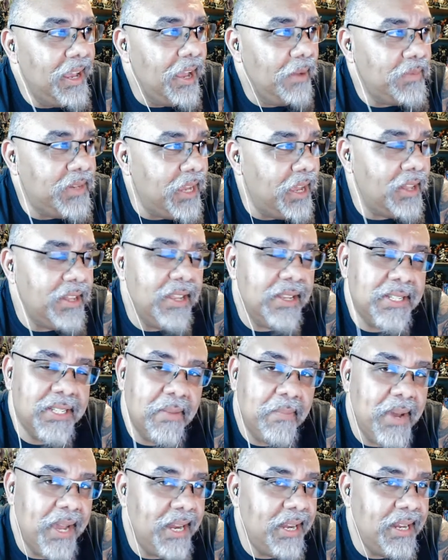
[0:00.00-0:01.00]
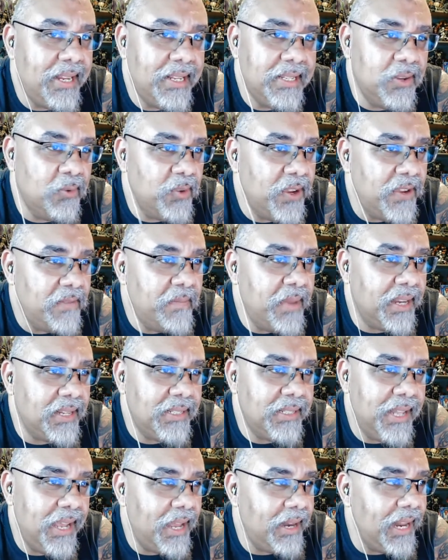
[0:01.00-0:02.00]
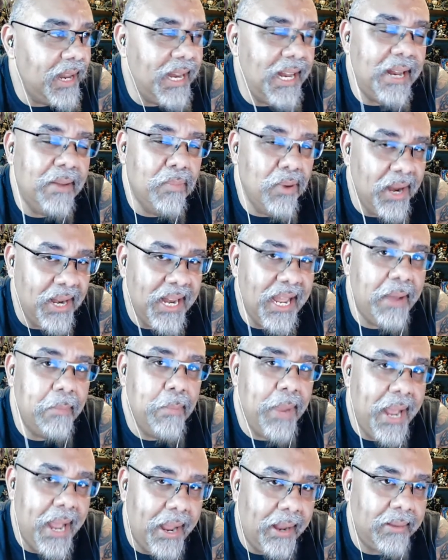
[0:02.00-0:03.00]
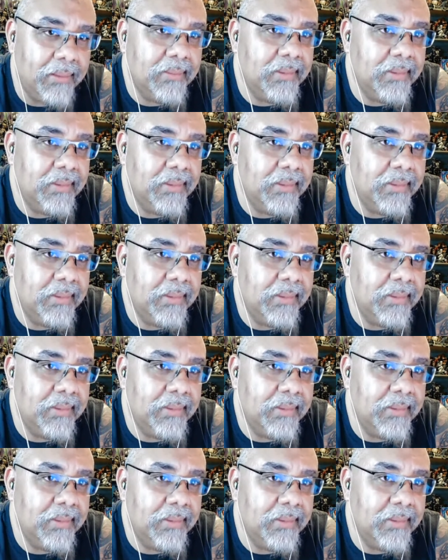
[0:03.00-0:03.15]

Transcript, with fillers: Telling you, somebody needs to remix that. They need to bring that back.